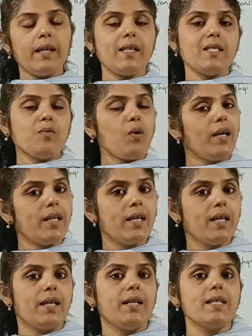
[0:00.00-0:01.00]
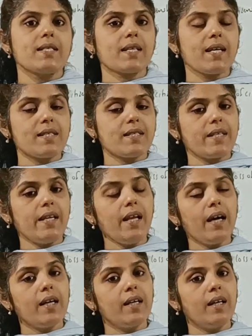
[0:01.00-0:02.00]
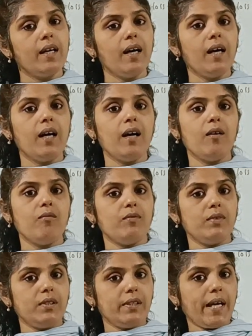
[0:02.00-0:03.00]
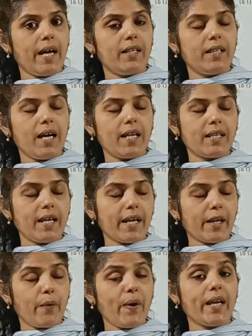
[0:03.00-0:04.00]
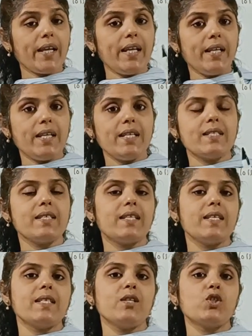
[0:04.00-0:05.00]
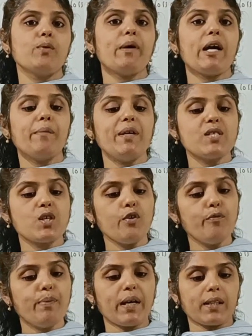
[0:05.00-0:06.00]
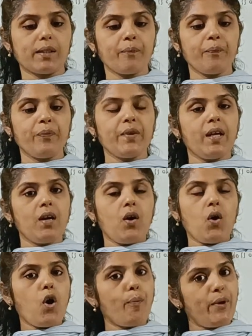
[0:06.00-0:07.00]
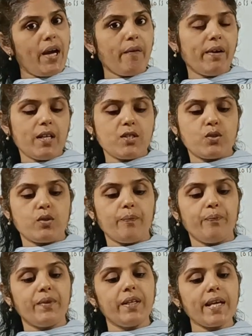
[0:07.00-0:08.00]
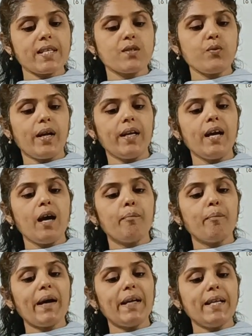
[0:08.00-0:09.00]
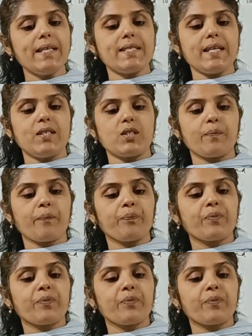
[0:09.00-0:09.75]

That is what discussed in acquiring Indian citizenship by means of birth. Hope you have understood. Next one, by descent.